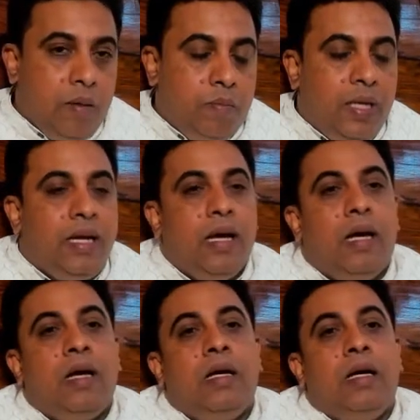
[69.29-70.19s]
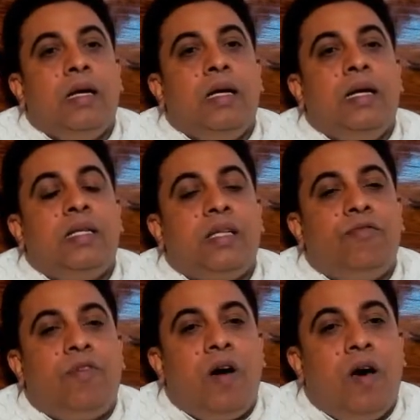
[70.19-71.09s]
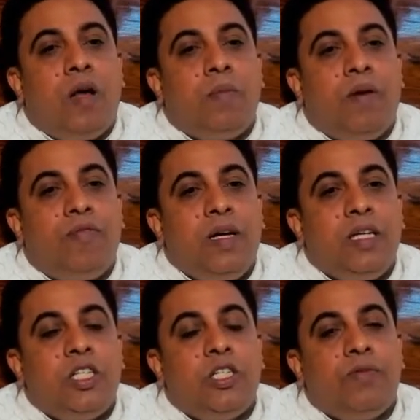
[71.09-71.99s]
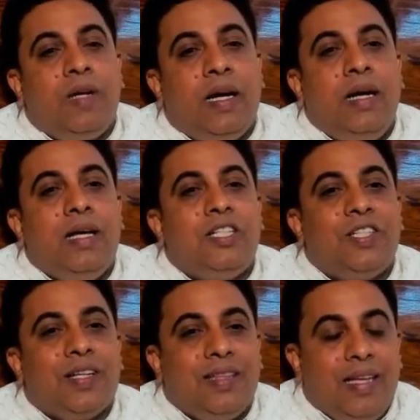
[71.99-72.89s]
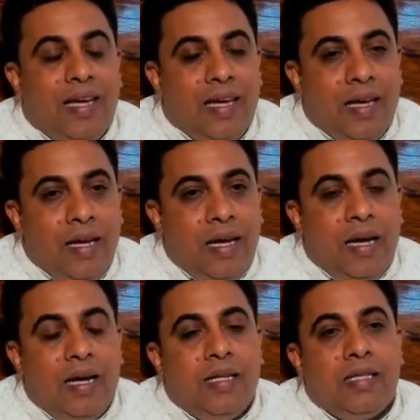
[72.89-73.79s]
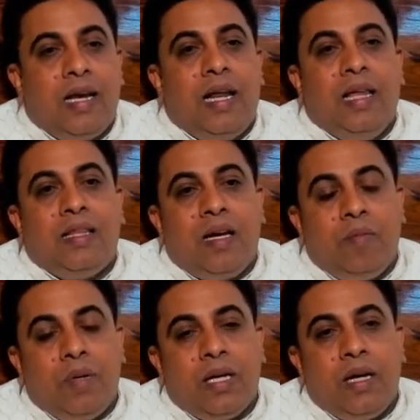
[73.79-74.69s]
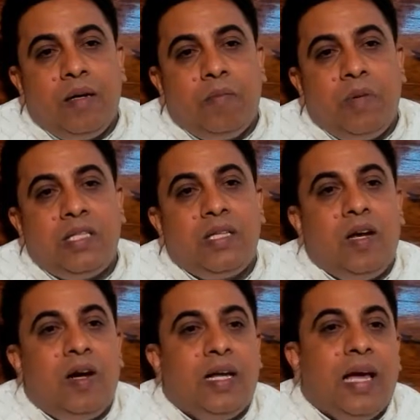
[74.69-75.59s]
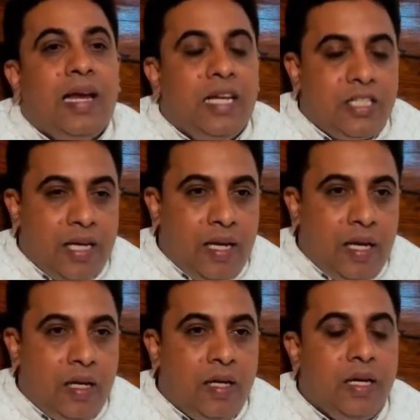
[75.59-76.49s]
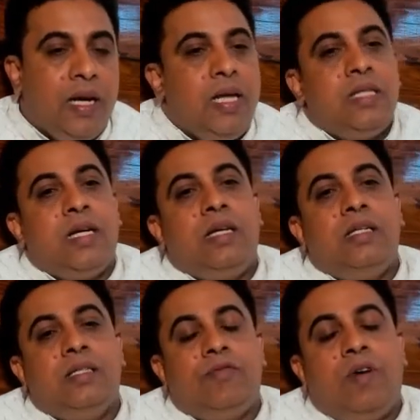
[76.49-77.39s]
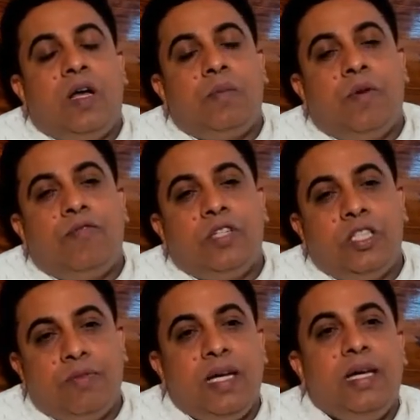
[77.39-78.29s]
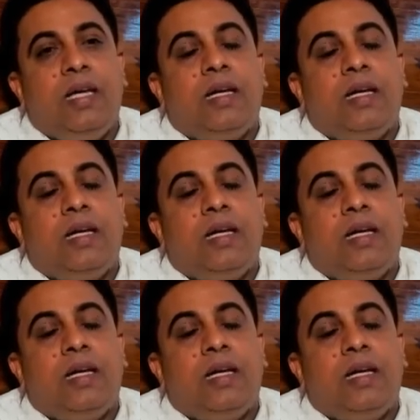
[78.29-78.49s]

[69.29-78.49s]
But uh, it is a form of a Shiva and a Shakti. It is a Lalithambika plus a Lord Ganesha. Lord Ganesha is the form of a Shiva here